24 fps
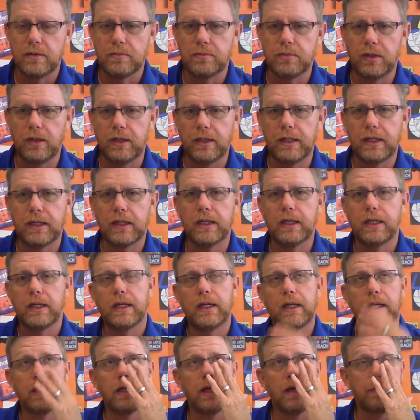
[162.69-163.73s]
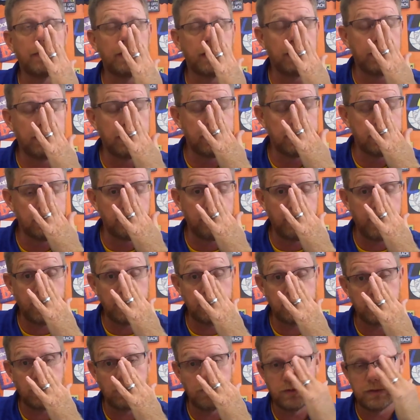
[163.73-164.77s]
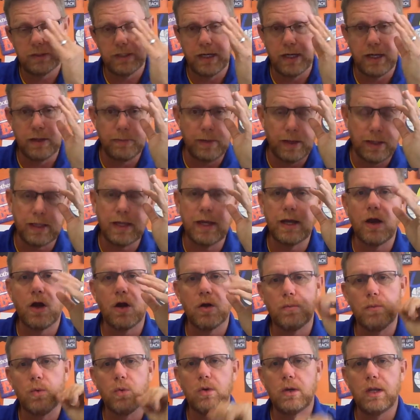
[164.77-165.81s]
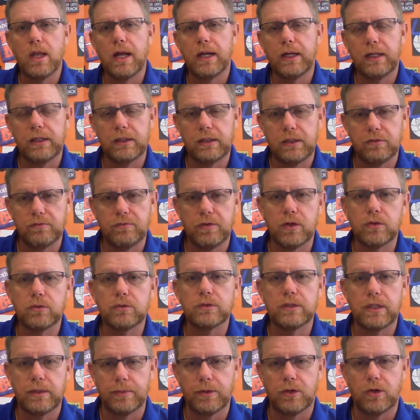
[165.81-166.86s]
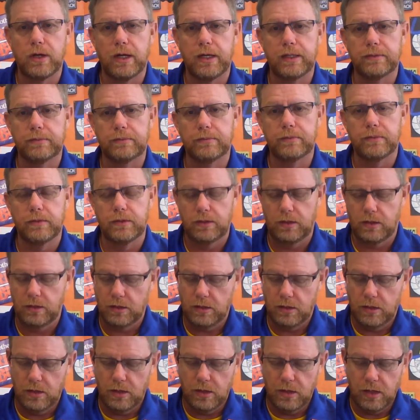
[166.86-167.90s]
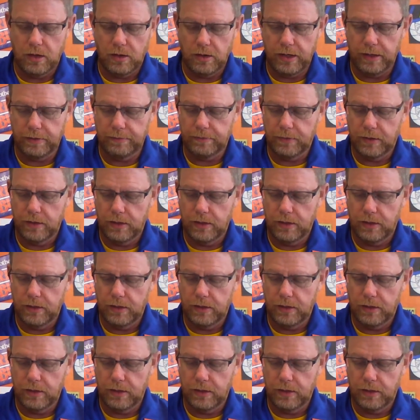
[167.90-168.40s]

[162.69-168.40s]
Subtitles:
politically and economically disadvantaged over time, and they are more likely to vote Democrat. All right.